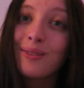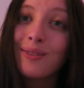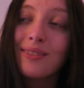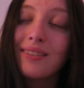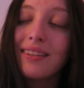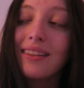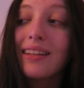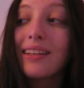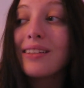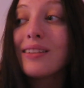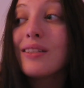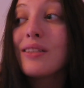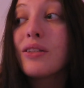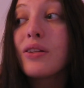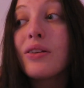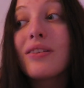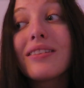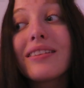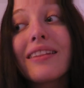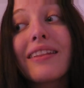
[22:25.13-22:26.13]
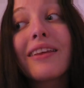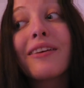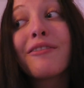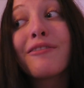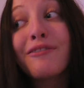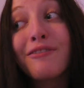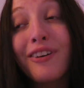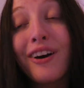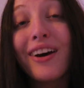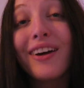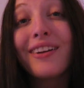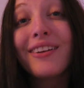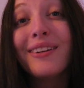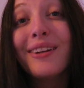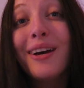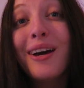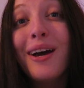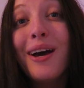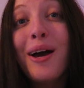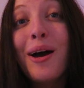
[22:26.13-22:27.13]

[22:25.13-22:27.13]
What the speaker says: or something, just doing something fun